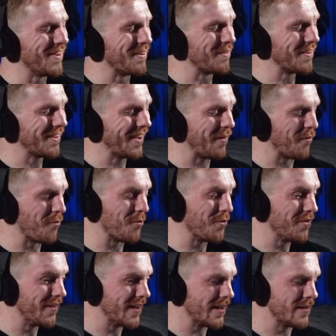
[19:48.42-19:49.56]
everything? Have we
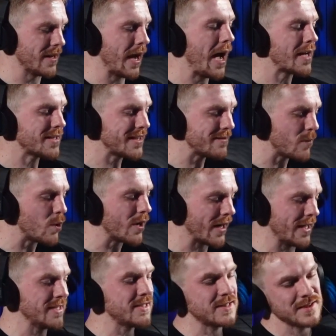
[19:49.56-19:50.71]
ruined the Arctic
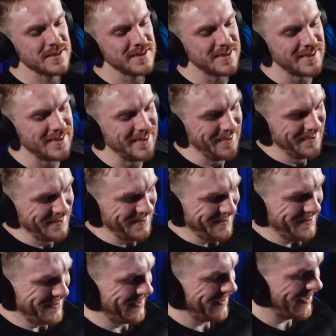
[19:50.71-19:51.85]
Monkeys?
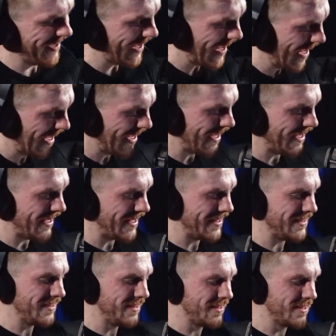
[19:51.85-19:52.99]

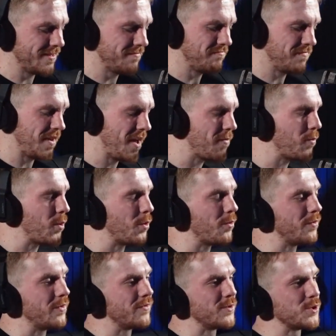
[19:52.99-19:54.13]
And yeah, we hope
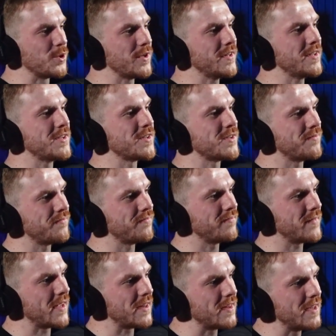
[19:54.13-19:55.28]
you've enjoyed this.
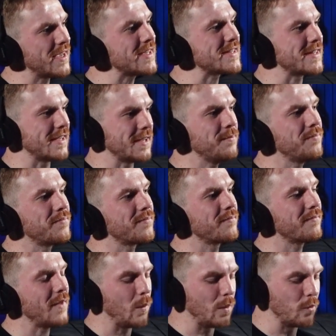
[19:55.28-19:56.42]
And the next time,
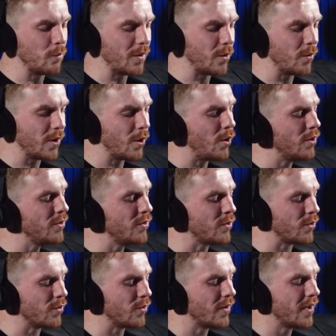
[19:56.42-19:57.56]
we will be going on
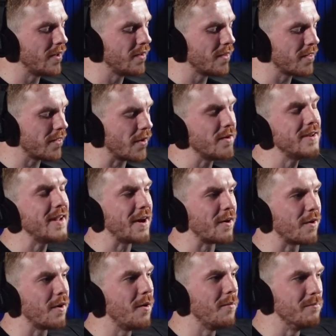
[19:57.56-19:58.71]
to
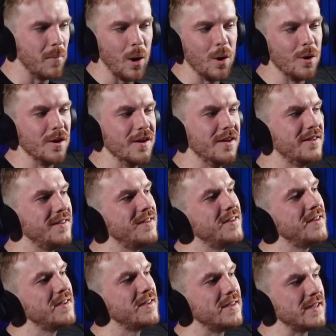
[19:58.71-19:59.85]
Thunderball
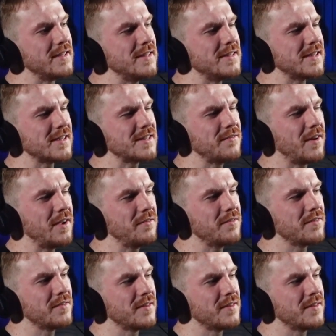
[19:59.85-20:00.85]
1965.